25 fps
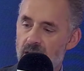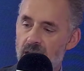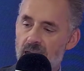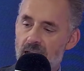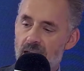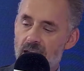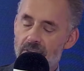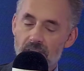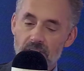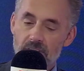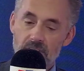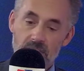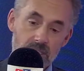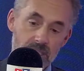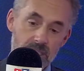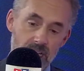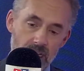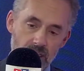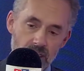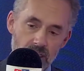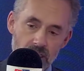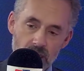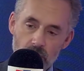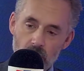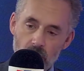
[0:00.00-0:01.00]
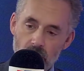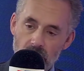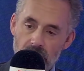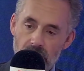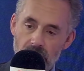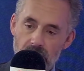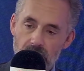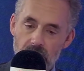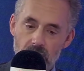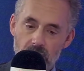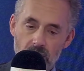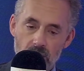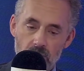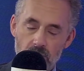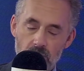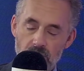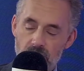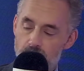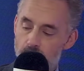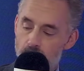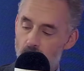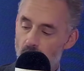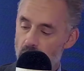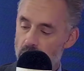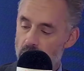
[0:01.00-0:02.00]
and that essentially what they did in
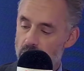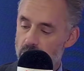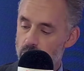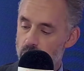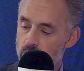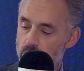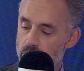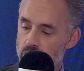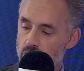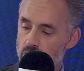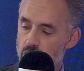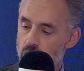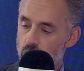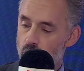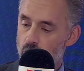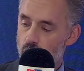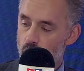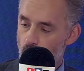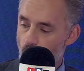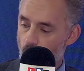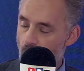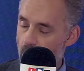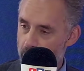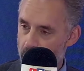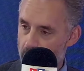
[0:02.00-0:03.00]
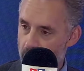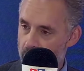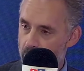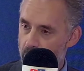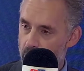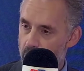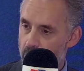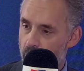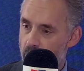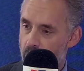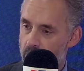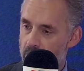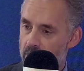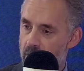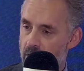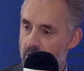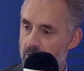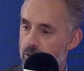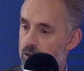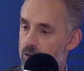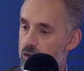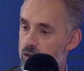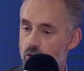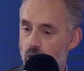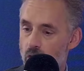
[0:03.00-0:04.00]
response was to cooperate with one
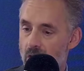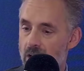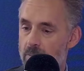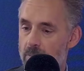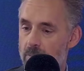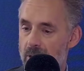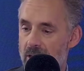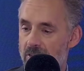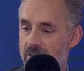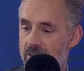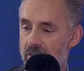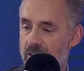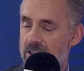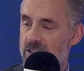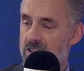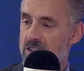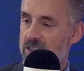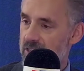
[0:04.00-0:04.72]
another to try to make things